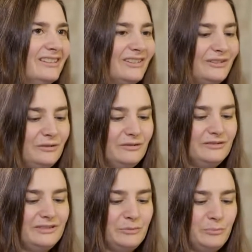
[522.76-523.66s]
So
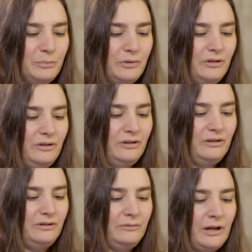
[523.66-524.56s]
some people
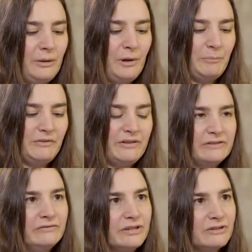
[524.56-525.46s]
might prefer
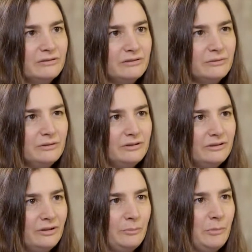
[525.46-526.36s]
some visual
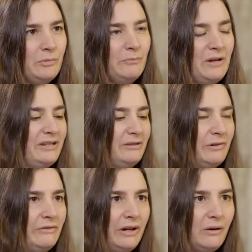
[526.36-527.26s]
tools, or people might just
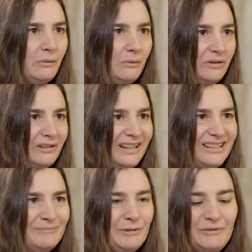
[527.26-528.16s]
prefer code.
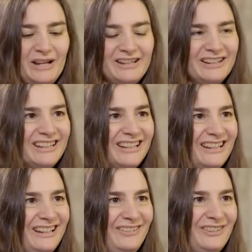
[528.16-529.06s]
Like some people like
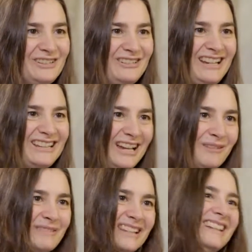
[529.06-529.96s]
clicking, others like
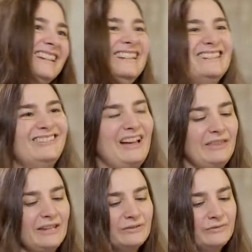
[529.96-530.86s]
typing. So I
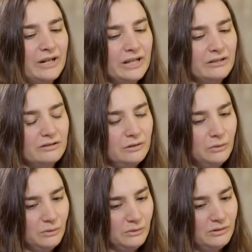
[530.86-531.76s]
think it's very
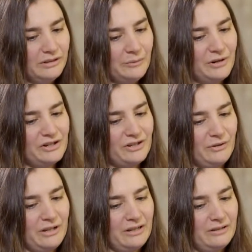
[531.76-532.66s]
cool that we're
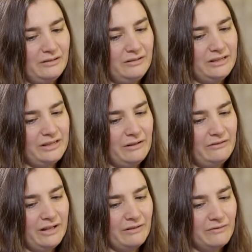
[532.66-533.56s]
showing this kind
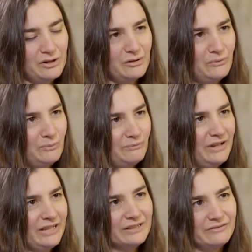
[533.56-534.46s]
of like visual
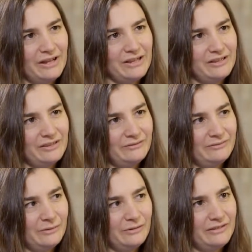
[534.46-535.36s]
interface
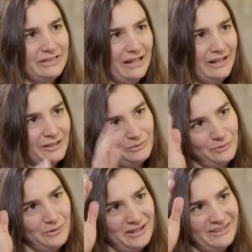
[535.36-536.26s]
for designers
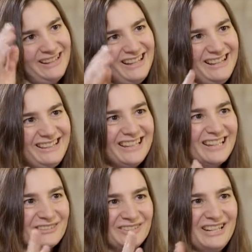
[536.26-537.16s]
who are
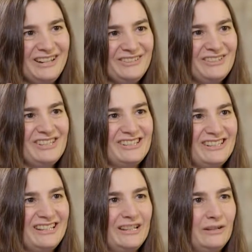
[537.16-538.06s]
thinking of layout, not just
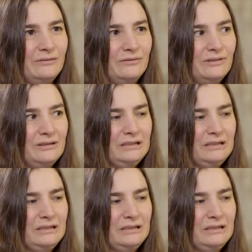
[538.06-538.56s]
thinking of,